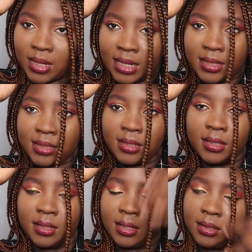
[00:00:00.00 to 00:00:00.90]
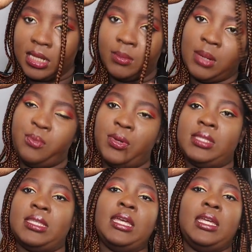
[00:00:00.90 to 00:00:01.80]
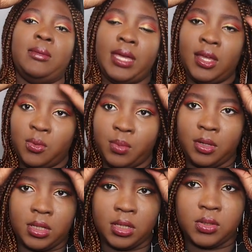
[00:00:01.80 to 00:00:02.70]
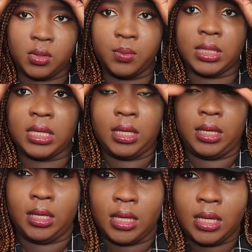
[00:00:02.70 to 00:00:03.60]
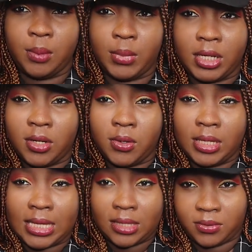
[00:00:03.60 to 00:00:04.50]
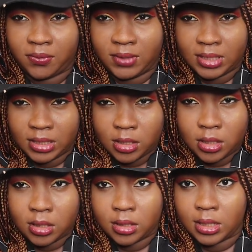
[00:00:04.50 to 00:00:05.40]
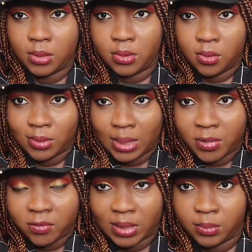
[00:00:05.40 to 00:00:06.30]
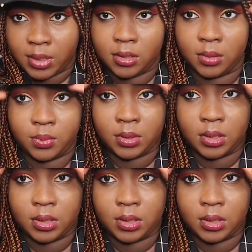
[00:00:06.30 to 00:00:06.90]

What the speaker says: wanted... No, my braids are in. My head would be looking too big. But you know, you get the feeling. Ugh, I don't want to wipe off my makeup.